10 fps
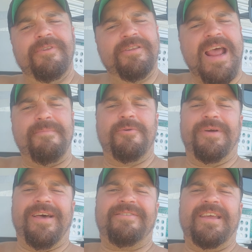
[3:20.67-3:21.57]
looked at me
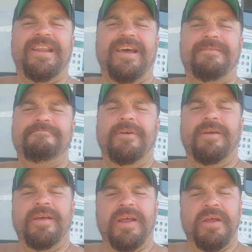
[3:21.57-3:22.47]
when I said that.
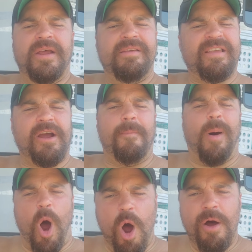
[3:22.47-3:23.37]
He's like, a
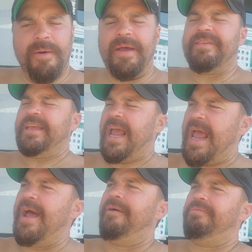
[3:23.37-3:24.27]
ball? I said,
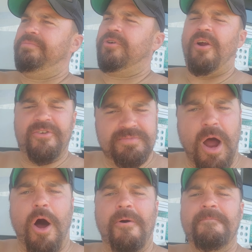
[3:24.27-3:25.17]
yeah, crawfish
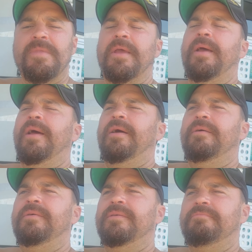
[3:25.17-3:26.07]
ball.
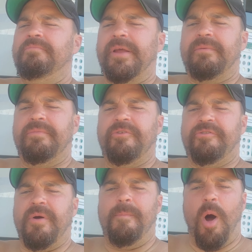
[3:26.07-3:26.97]
So
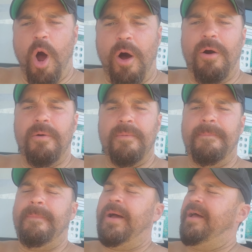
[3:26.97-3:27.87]
it's a ball.
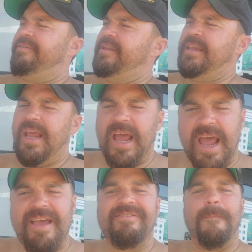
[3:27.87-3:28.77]
I said,
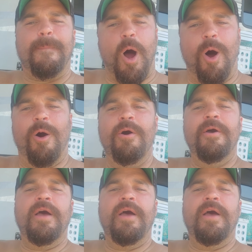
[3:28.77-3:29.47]
yeah, it's a ball.